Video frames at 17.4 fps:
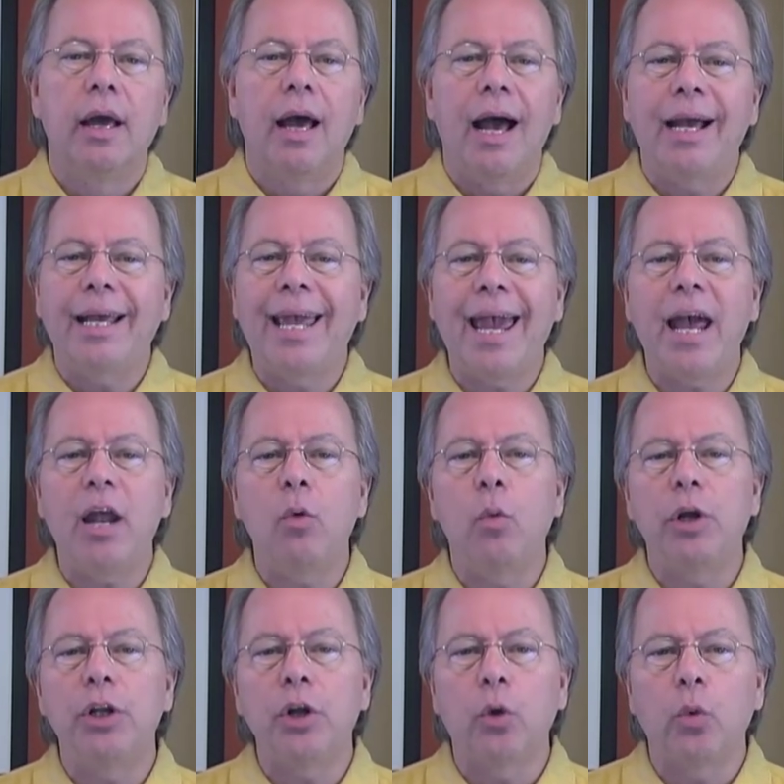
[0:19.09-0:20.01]
Again,
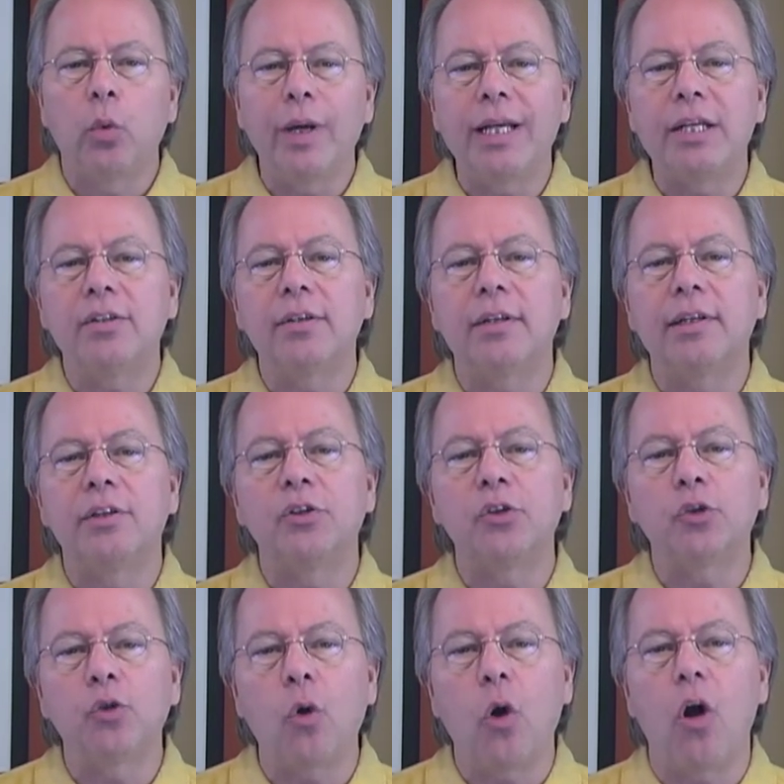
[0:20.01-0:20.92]
when your reason is
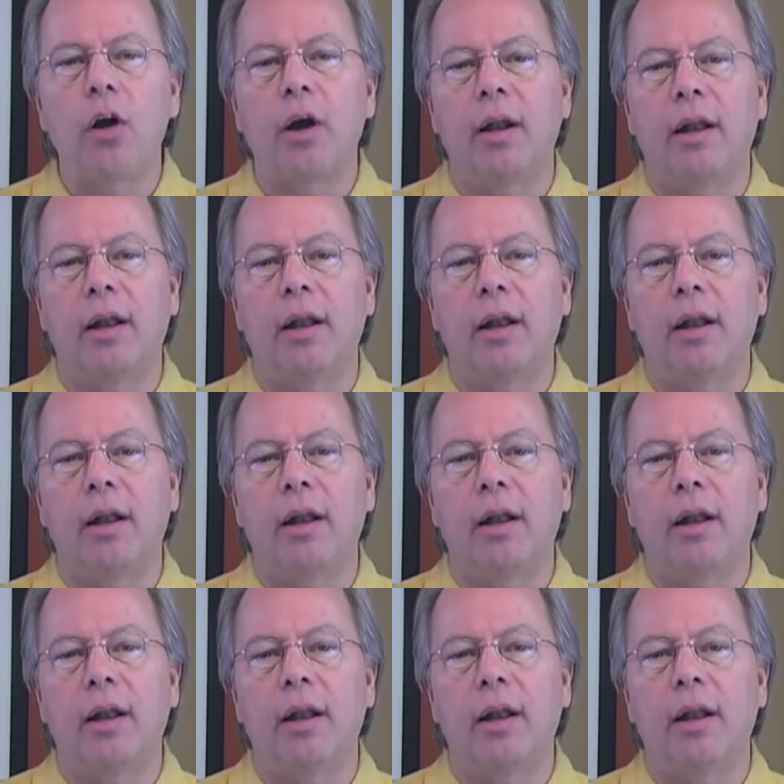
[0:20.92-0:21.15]
strong